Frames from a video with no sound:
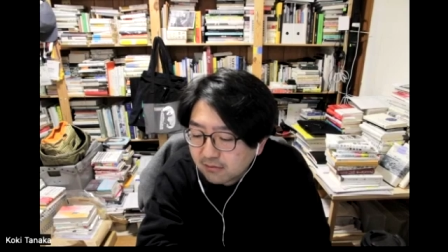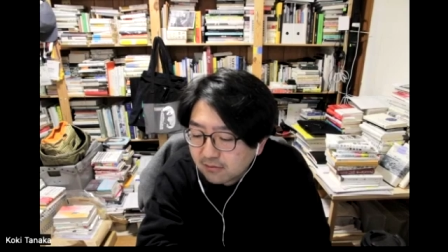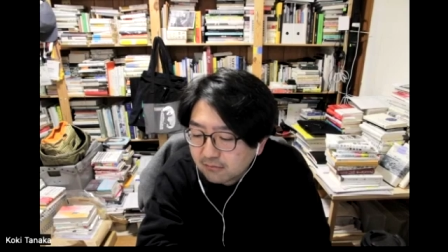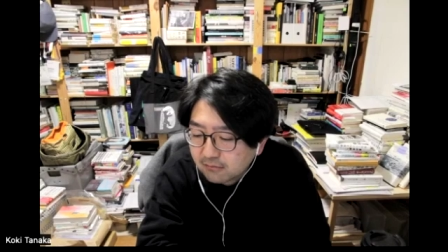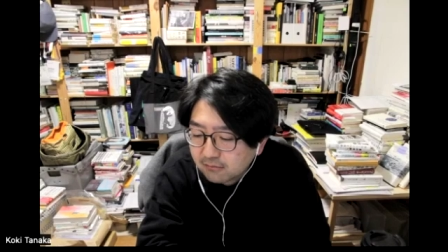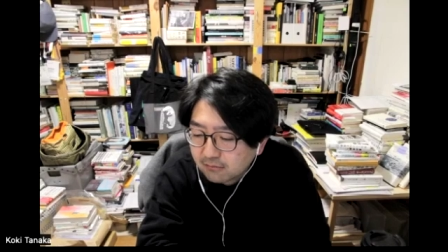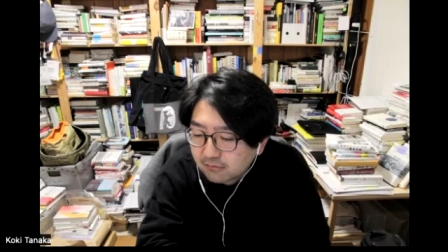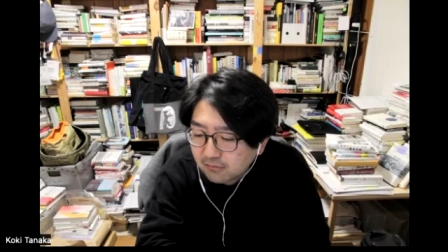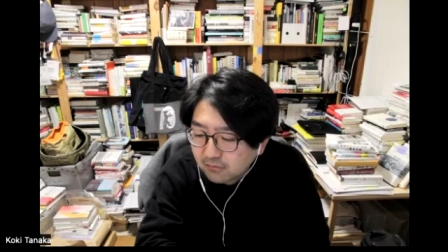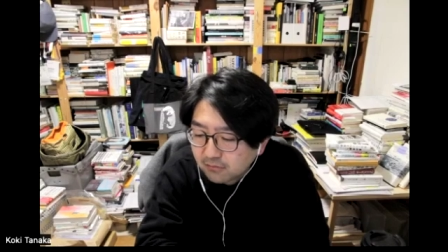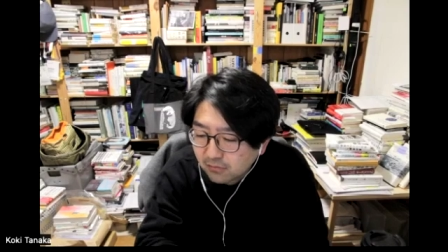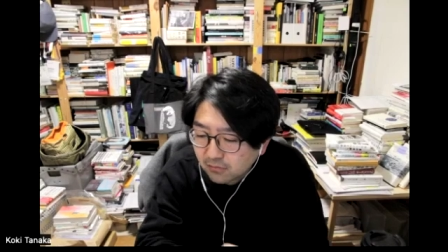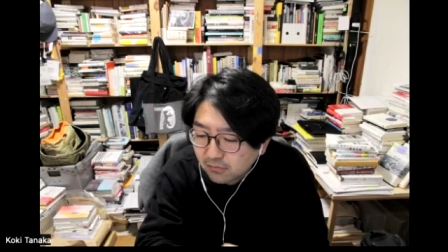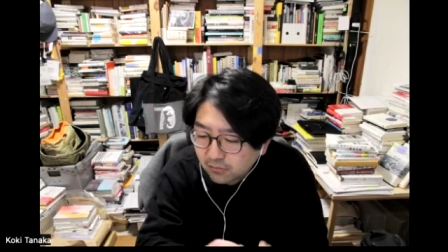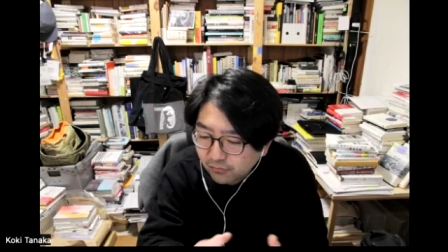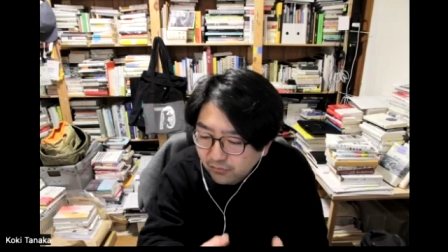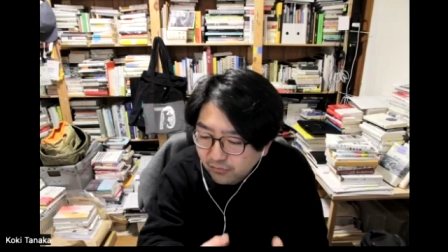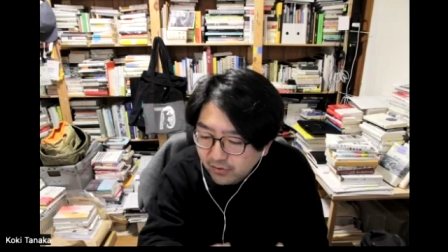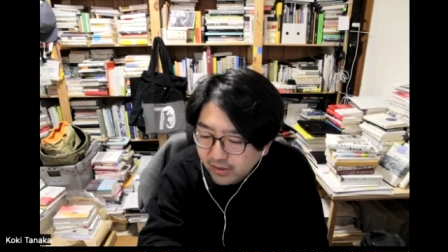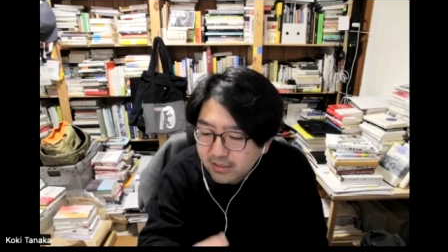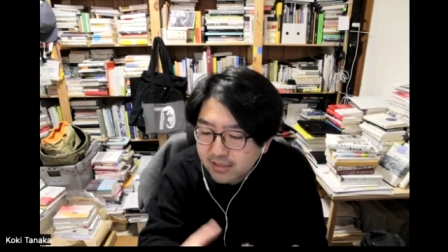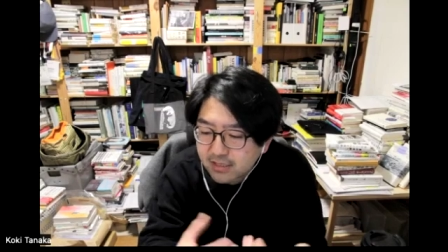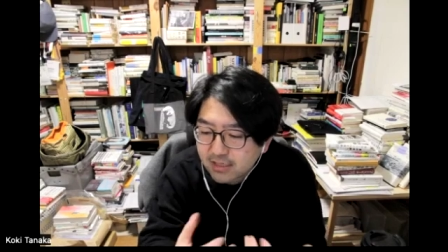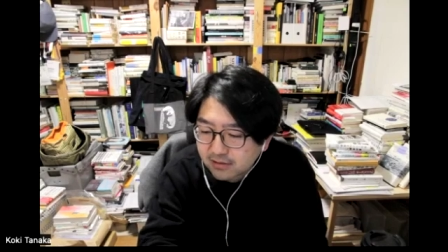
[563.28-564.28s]

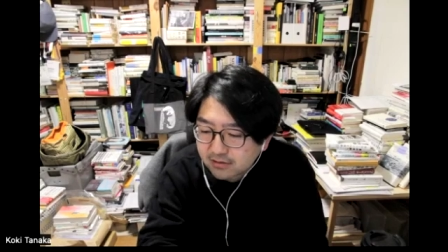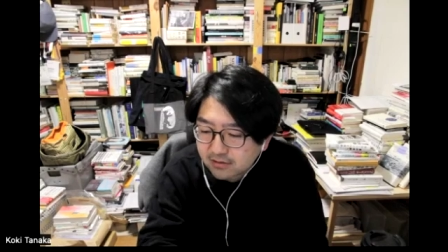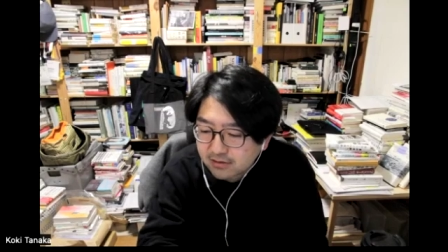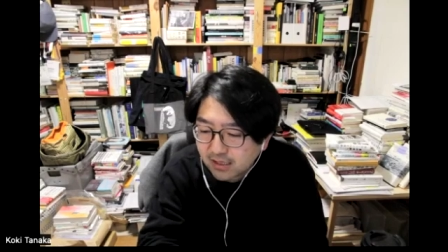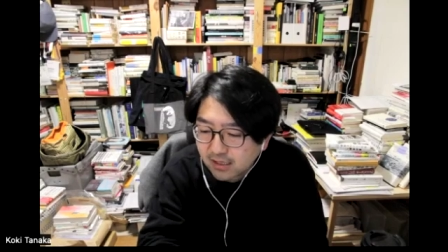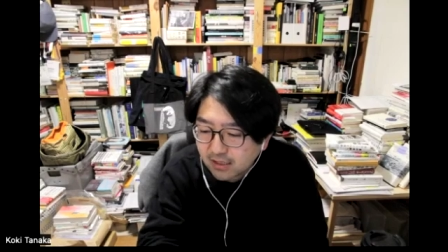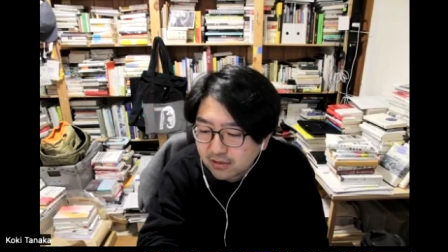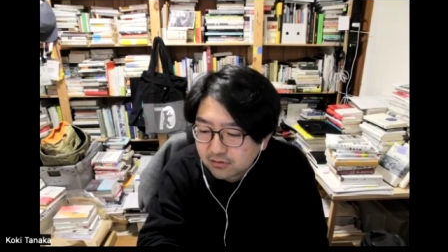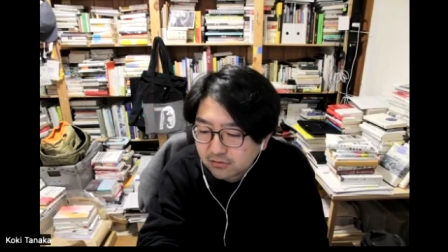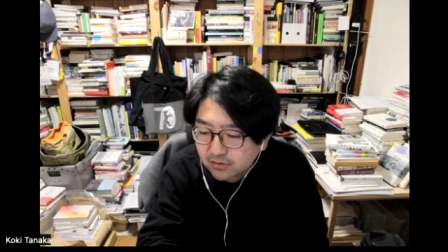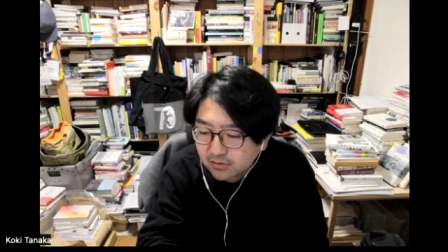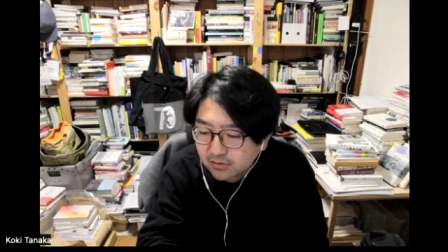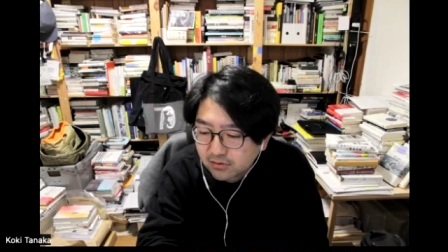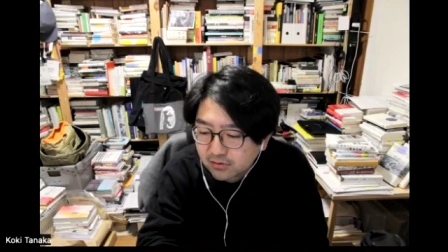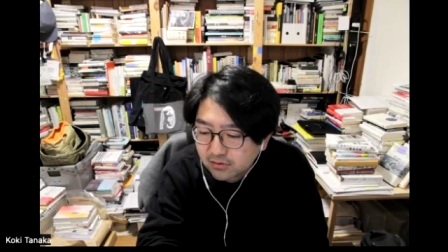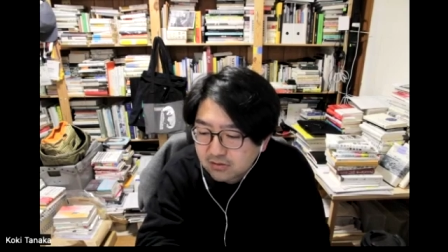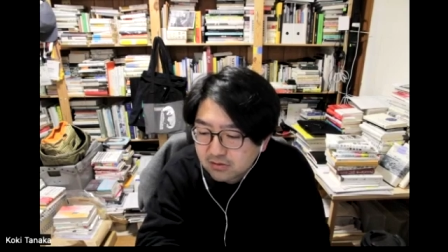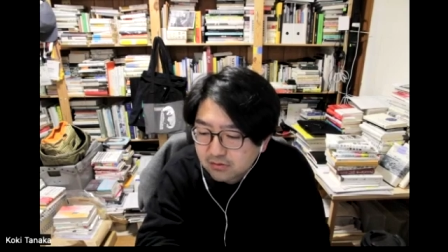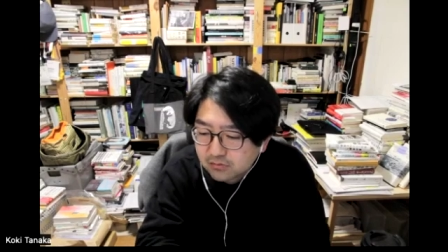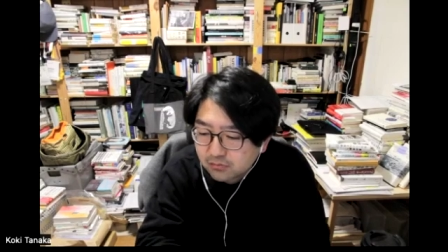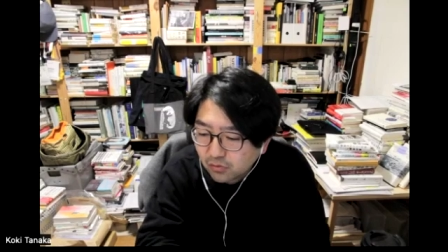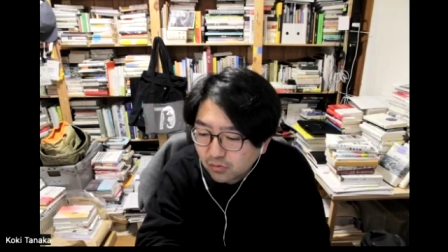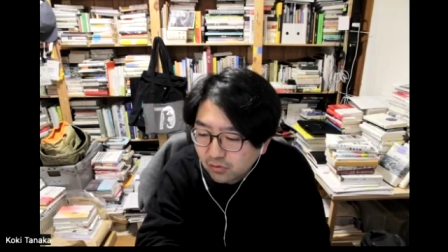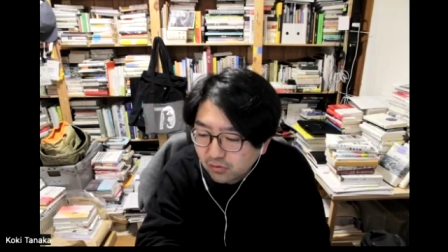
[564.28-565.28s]
writing at the Art is
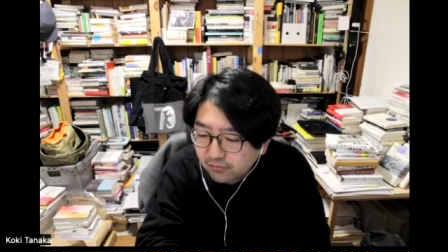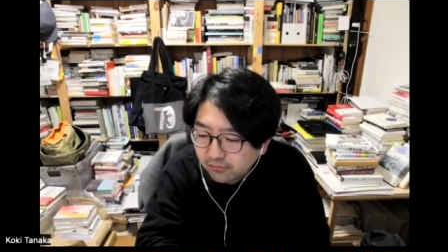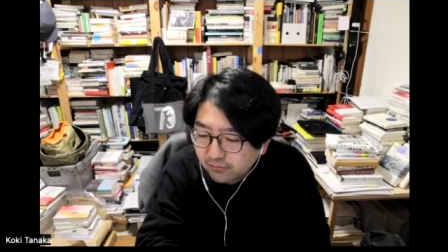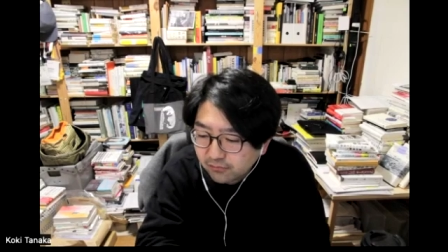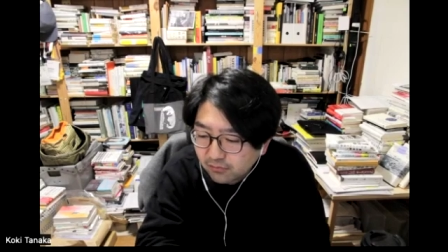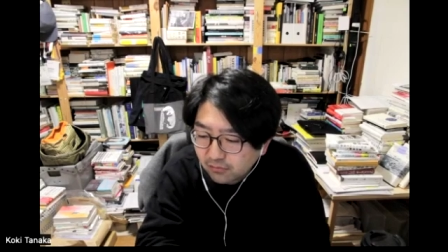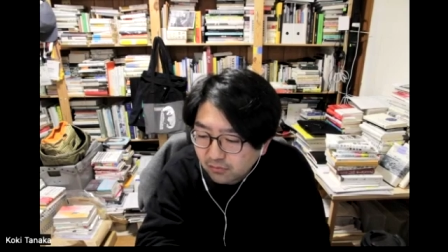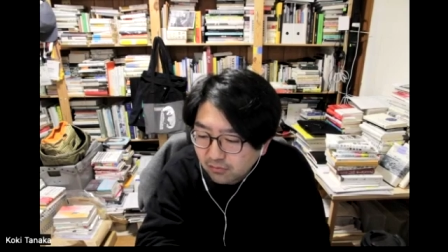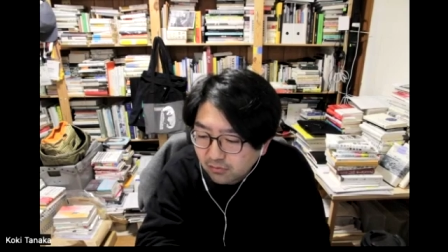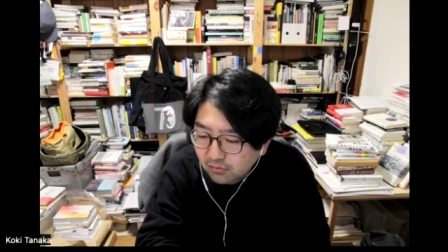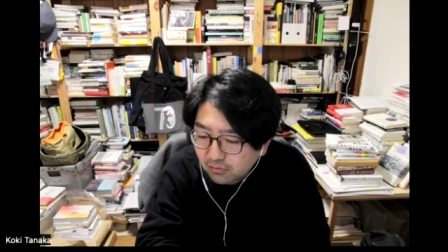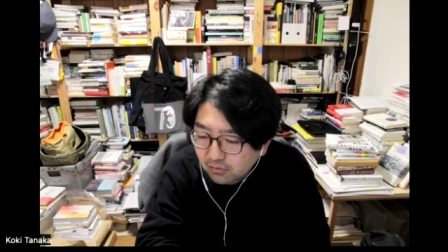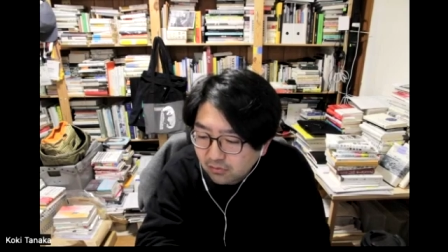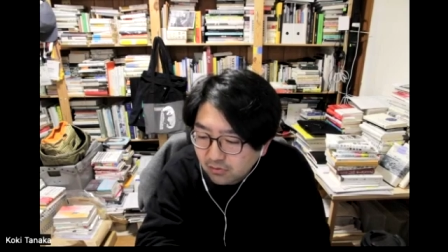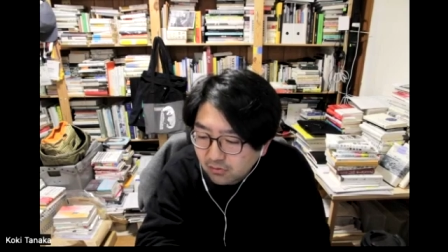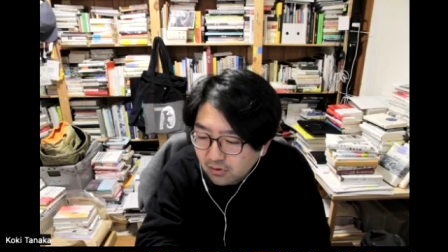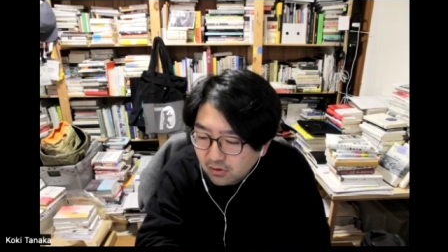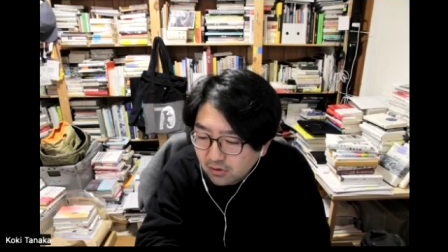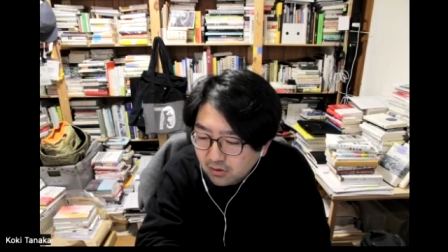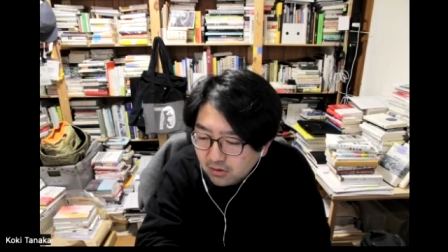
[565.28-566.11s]
more for